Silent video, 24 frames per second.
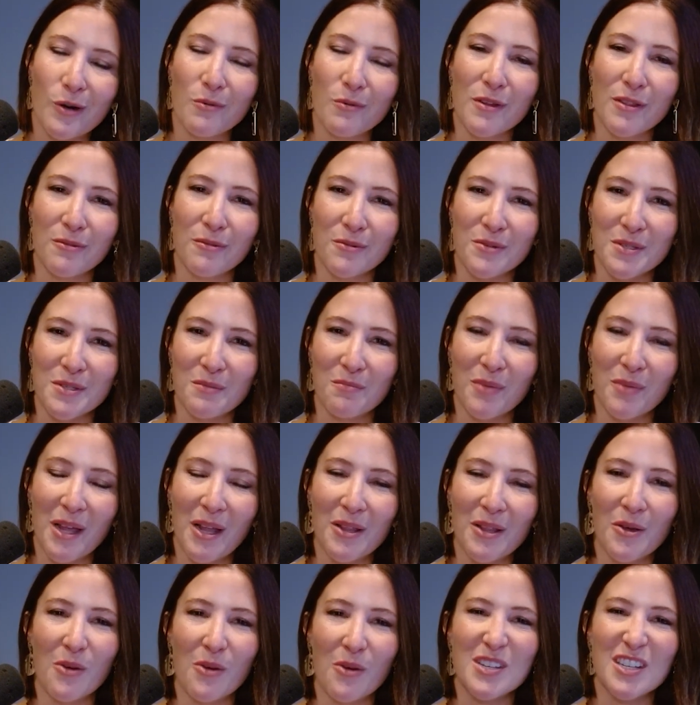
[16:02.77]
We threw some
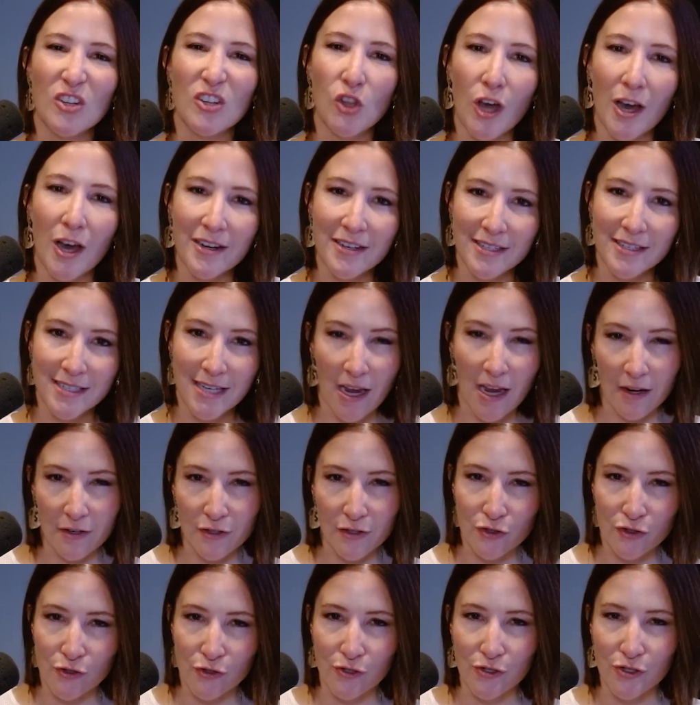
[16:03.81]
pillows and a lot of
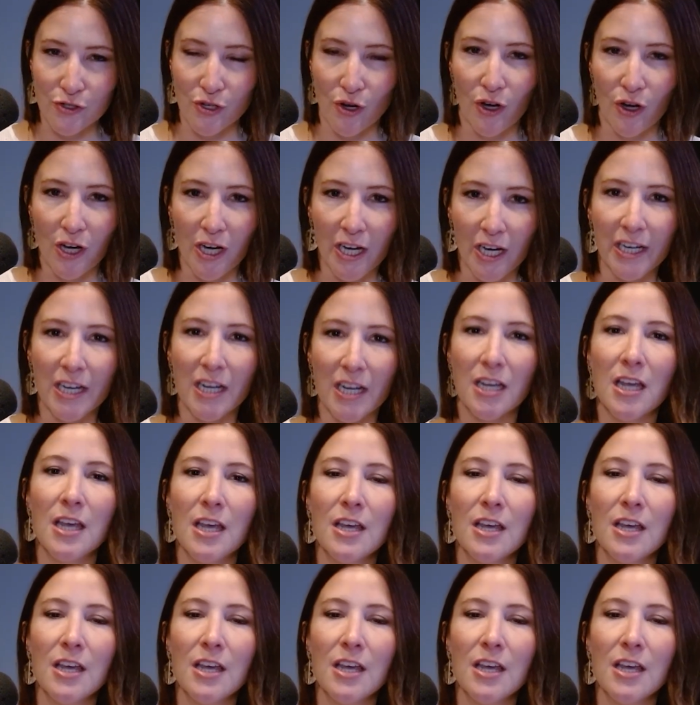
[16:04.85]
textures on.